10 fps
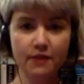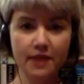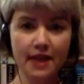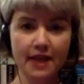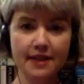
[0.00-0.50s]
with
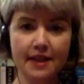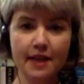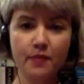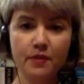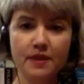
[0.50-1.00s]
the
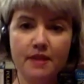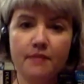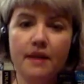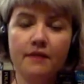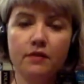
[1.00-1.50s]
landscape on some
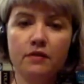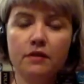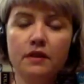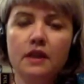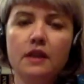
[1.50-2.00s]
level
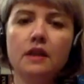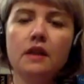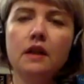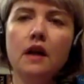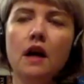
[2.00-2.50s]

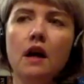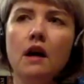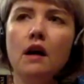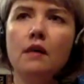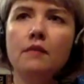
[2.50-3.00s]

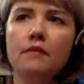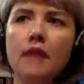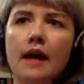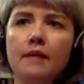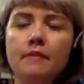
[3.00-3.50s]
um,
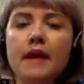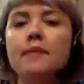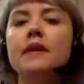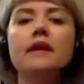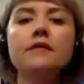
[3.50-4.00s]
and
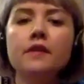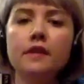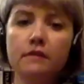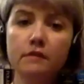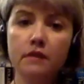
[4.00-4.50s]
maybe
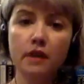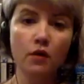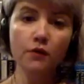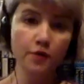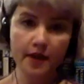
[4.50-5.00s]
even an
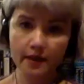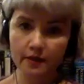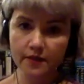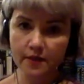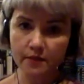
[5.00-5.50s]
offering
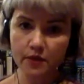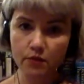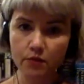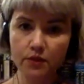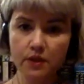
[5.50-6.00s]
of some
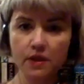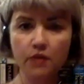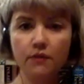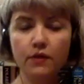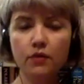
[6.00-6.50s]
sort. So
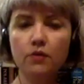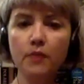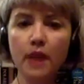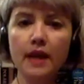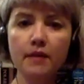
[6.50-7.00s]
if you're
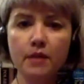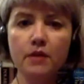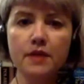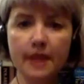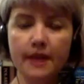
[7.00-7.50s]
playing
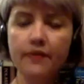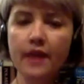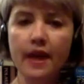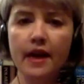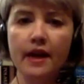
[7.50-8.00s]
music in
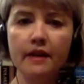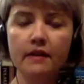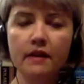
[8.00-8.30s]
there,